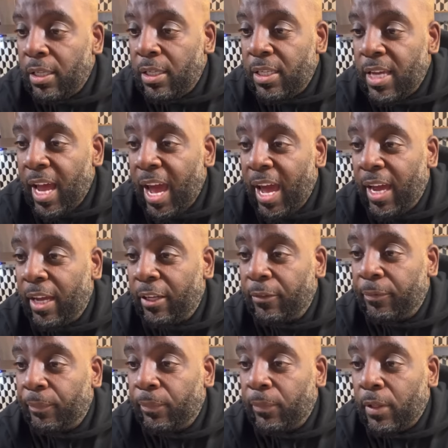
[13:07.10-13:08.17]
Yeah,
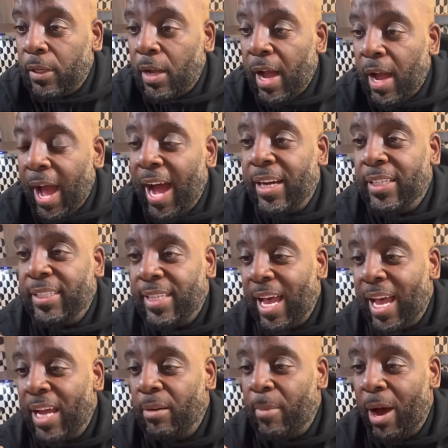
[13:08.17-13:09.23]
I
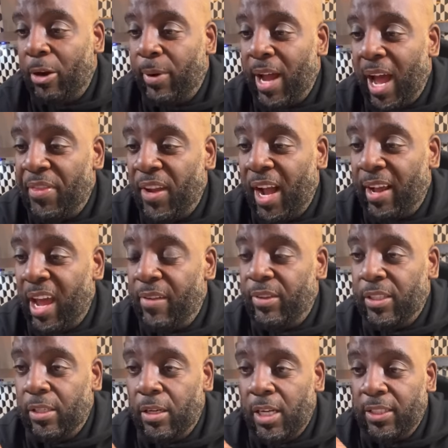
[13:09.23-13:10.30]
assigned a moderator. I think I gave
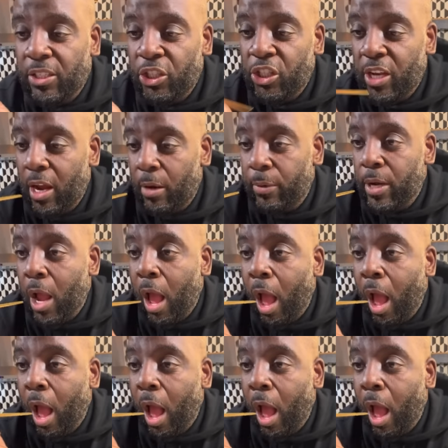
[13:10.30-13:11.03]
it to Auntie Sherry.